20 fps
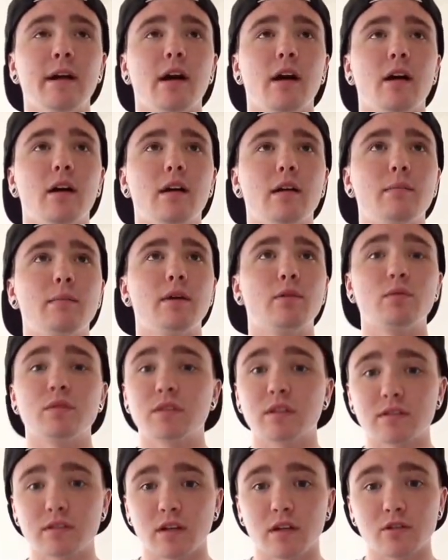and with
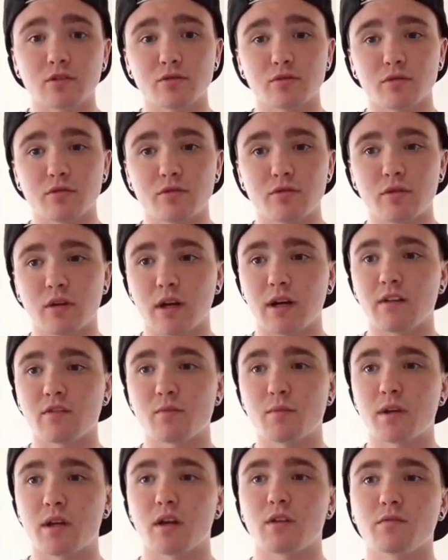testosterone, you kind of have to
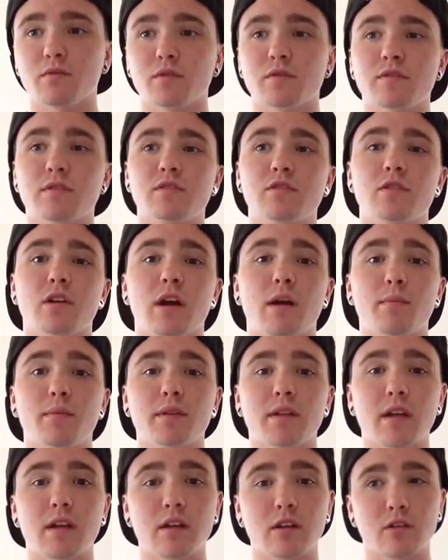be careful, since your
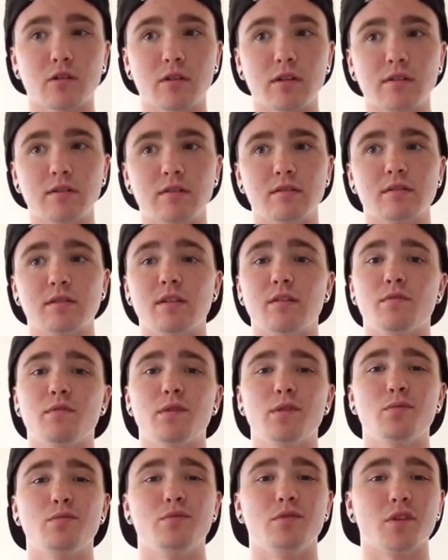appetite increases if
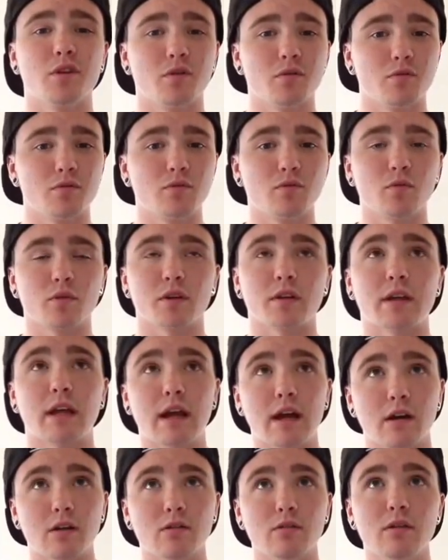you don't work
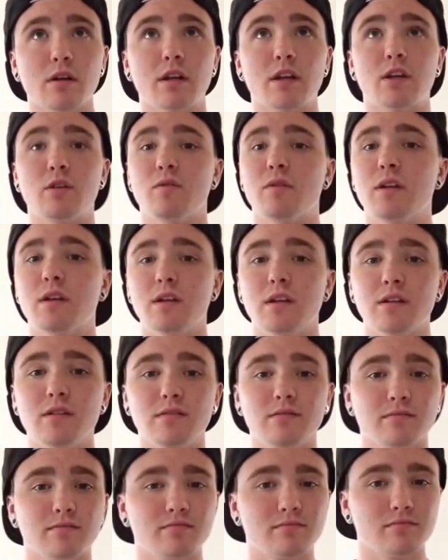out and you eat
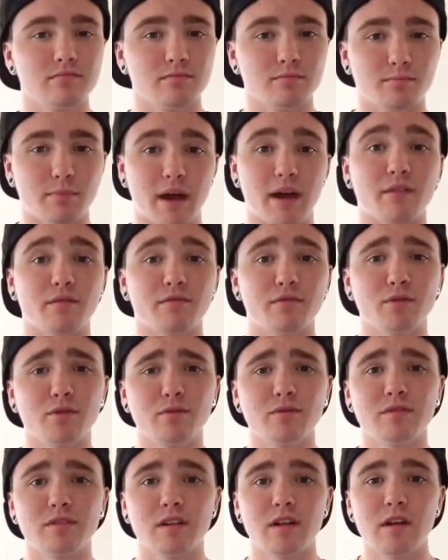bad
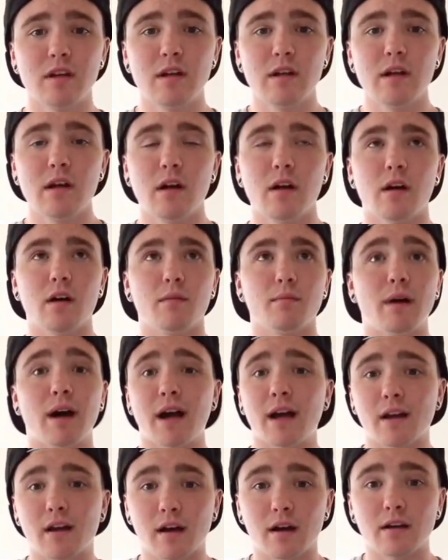foods.
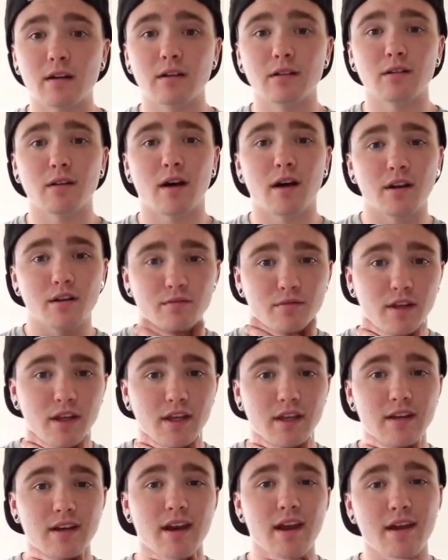I got a lot of,
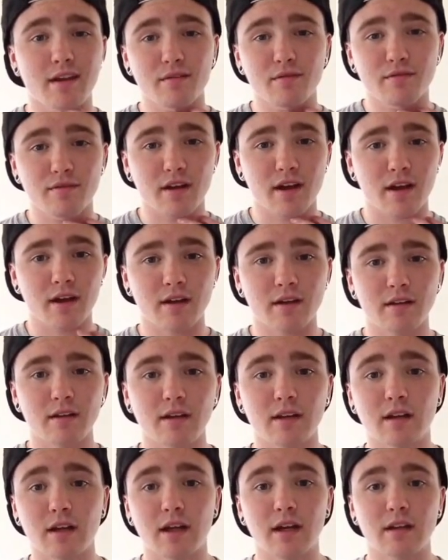like, neck fat,
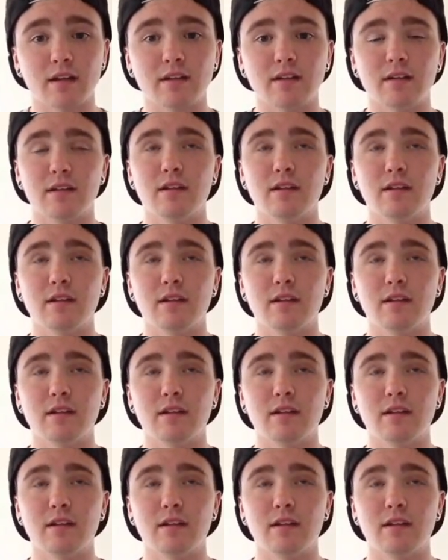and I